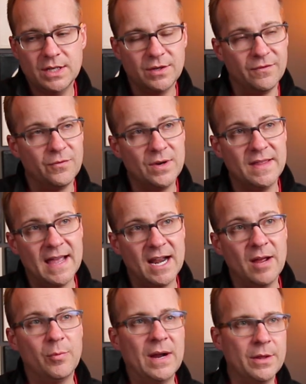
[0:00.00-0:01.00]
to free that
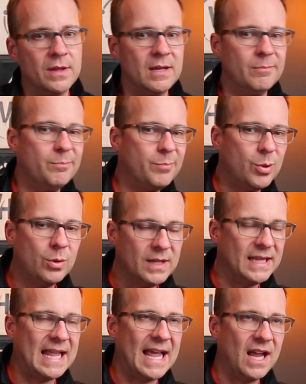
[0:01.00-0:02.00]
up rather than
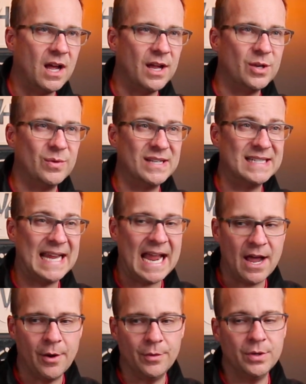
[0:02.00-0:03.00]
pulling that conduit
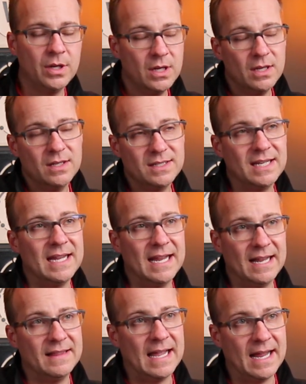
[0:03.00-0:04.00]
down to get
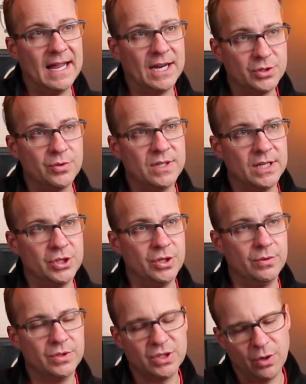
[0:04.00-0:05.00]
at that extra
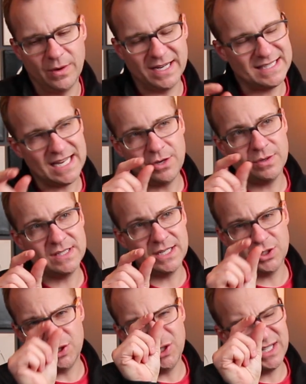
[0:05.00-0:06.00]
tissue. So extend your
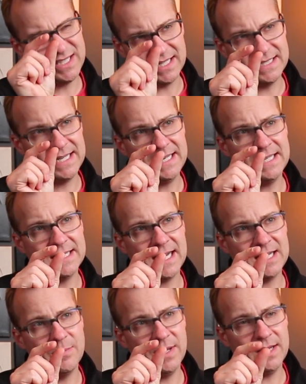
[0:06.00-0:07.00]
incision just a teeny
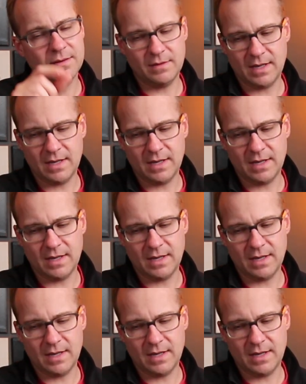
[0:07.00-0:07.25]
tiny bit,